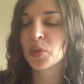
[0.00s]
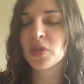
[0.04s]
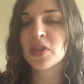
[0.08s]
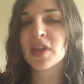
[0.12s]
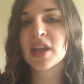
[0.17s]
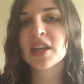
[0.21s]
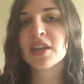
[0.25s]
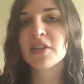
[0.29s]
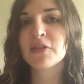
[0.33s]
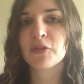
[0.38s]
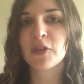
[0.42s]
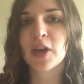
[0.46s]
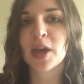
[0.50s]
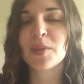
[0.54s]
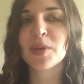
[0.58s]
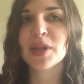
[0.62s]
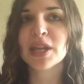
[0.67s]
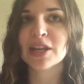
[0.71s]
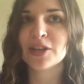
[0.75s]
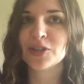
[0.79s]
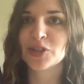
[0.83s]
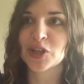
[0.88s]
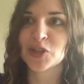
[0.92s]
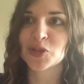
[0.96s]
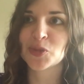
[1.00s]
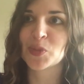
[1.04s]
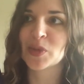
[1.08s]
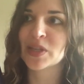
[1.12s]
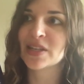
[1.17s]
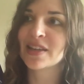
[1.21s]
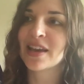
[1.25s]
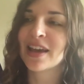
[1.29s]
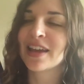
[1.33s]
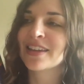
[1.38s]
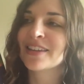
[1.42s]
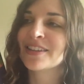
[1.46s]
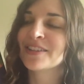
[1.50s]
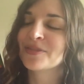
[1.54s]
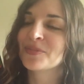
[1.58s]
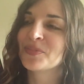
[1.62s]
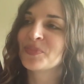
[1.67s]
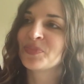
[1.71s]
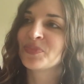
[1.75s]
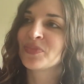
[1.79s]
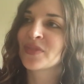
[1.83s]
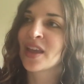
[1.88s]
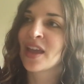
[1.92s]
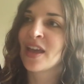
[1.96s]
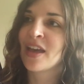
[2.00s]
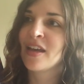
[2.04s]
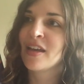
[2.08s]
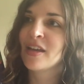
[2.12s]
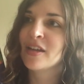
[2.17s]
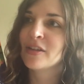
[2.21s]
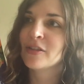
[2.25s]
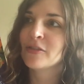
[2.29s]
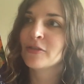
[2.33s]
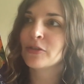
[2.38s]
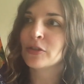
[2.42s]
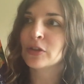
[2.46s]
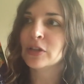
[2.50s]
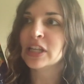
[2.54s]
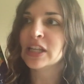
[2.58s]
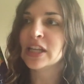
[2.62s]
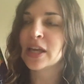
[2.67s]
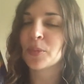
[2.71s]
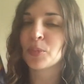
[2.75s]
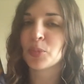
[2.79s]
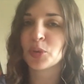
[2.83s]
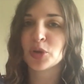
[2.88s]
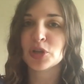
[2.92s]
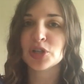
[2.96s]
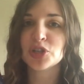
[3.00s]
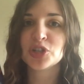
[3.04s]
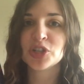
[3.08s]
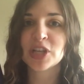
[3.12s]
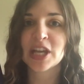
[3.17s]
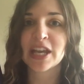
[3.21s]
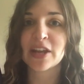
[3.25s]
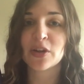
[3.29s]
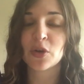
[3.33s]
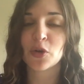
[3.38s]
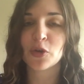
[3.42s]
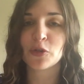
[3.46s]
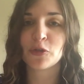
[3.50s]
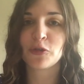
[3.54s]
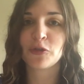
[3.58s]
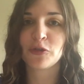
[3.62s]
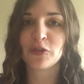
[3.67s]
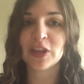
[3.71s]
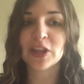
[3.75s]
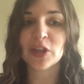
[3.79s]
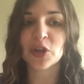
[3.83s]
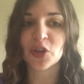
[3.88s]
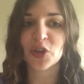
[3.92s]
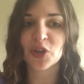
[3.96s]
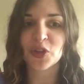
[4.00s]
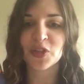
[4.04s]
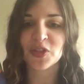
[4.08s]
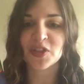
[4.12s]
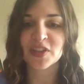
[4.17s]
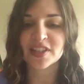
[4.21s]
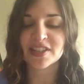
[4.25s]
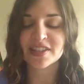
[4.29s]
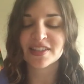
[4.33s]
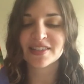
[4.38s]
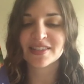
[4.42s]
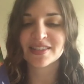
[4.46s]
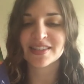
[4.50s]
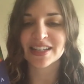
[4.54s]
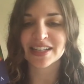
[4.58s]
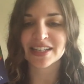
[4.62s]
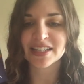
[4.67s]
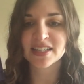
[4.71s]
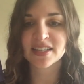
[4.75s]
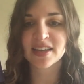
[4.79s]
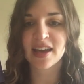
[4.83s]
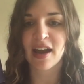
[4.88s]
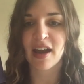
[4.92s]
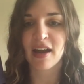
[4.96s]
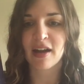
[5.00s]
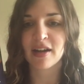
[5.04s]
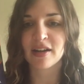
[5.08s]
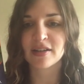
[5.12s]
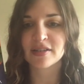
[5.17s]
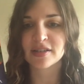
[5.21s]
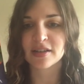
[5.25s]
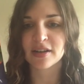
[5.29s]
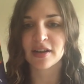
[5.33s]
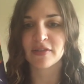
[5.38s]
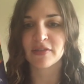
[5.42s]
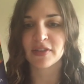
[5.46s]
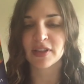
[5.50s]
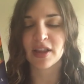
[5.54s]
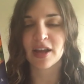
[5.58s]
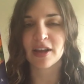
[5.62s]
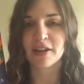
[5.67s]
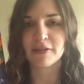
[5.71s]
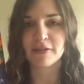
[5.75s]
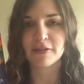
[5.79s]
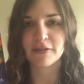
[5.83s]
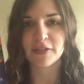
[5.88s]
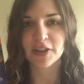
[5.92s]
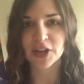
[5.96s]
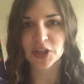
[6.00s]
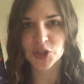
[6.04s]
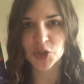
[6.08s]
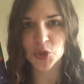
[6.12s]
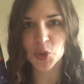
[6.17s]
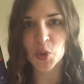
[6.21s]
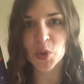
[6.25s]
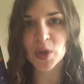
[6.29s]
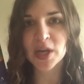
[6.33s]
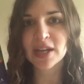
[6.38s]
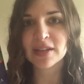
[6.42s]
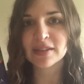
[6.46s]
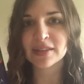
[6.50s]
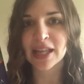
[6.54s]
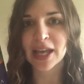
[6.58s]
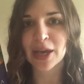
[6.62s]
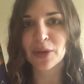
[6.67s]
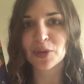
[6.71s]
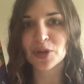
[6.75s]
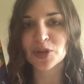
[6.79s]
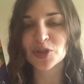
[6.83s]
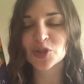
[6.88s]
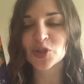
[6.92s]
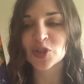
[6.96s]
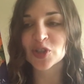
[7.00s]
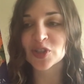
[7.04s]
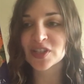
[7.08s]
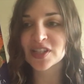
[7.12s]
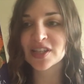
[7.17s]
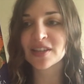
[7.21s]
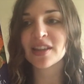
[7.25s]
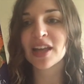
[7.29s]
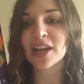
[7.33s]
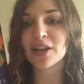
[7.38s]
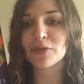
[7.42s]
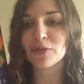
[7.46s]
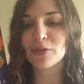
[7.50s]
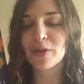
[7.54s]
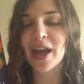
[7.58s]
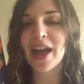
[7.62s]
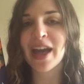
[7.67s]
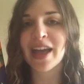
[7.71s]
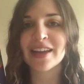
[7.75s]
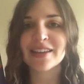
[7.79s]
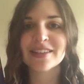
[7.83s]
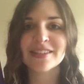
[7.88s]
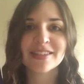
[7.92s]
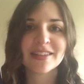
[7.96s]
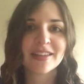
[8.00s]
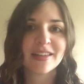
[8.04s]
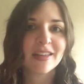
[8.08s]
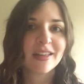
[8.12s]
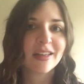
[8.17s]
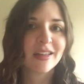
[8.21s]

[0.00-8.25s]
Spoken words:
any framing adjustment. I didn't fully appreciate or feel the distinct character of a lot of Victorian language until I'd read